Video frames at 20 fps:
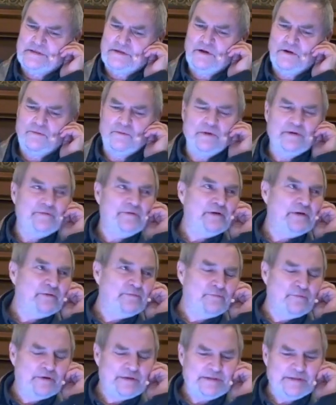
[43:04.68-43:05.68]
not
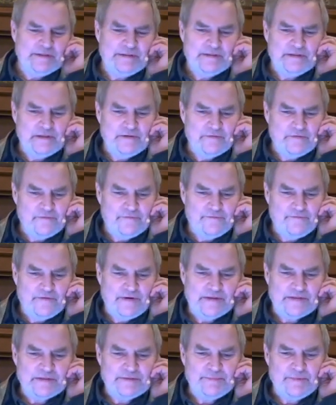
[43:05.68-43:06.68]
wishing to give
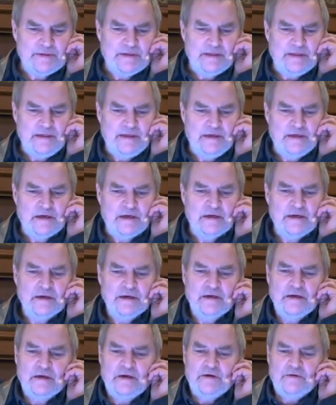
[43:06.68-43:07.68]
offense, but eager
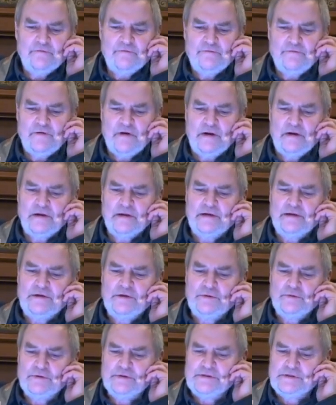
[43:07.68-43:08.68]
finally
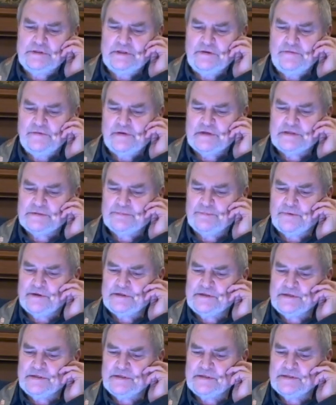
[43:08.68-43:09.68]
to achieve
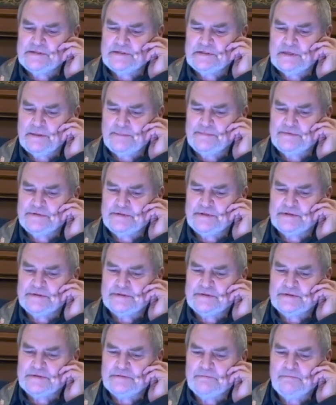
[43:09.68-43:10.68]
expression as
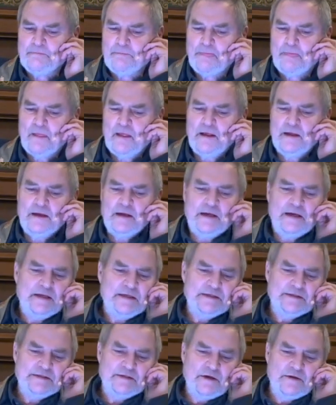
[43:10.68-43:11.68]
substance. It
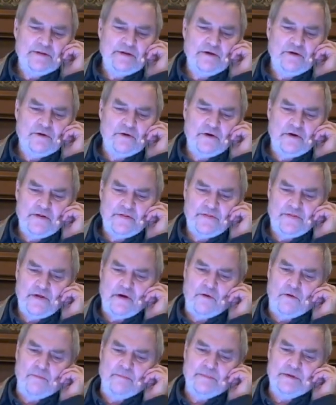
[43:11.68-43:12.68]
is not the earth I
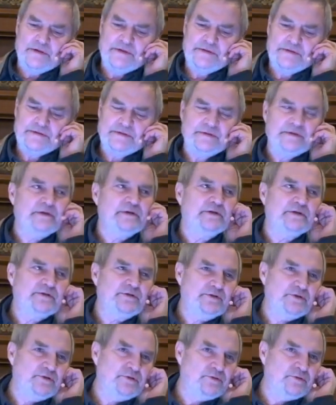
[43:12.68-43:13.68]
will miss, it is
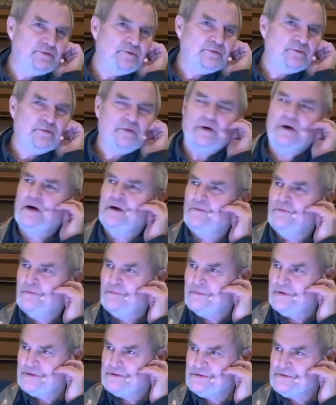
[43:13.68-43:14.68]
you I will
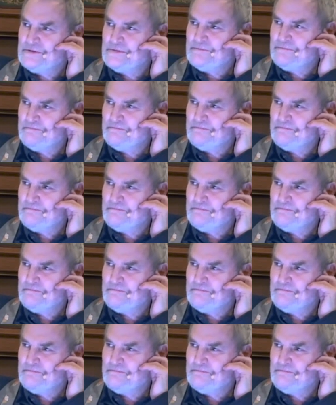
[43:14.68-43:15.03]
miss.